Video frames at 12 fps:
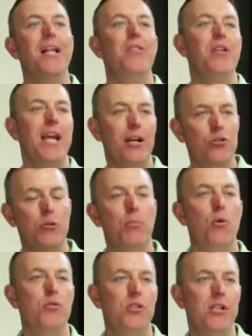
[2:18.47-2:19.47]
the extra
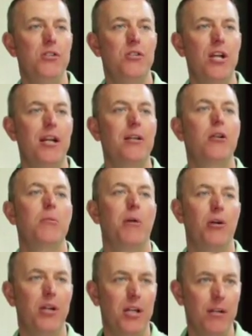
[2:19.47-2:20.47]
proceeds the secondary
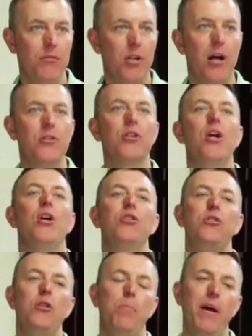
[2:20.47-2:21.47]
market gives us.
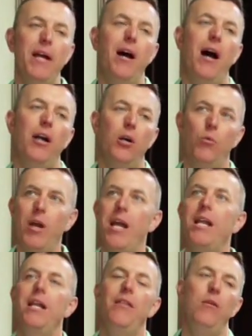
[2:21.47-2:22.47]
So you pay a higher
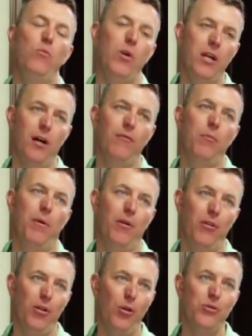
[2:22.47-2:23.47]
rate, and then we cover
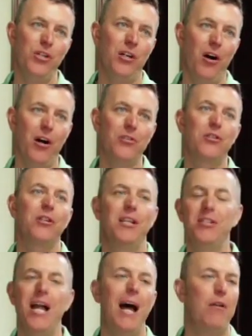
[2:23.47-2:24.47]
part of the closing cost.
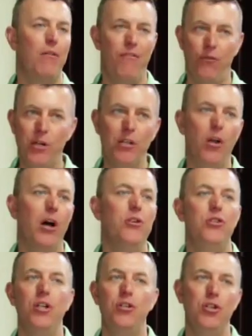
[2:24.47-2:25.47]
It's not a free
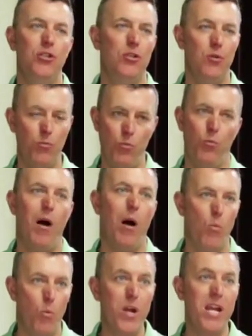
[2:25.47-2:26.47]
lunch. It's just
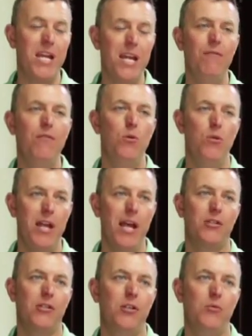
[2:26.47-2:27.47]
we give you the
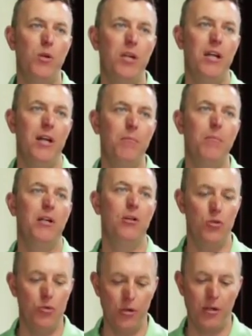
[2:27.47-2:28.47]
excess we get
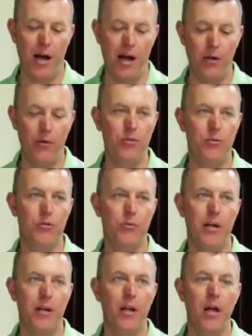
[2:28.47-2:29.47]
because you took a higher interest
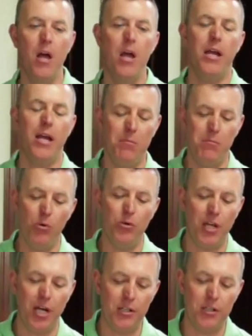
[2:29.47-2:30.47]
rate. In
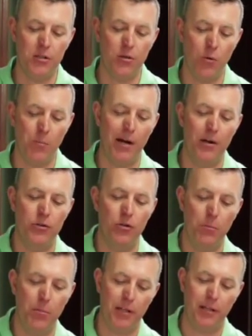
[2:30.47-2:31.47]
most cases, home buyers
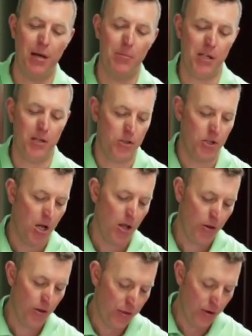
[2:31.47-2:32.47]
don't pick that because
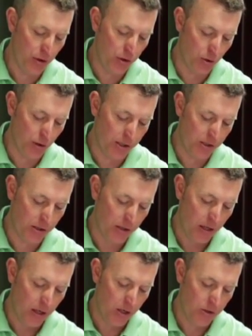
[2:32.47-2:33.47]
the third choice
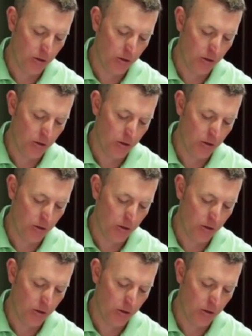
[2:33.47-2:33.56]
is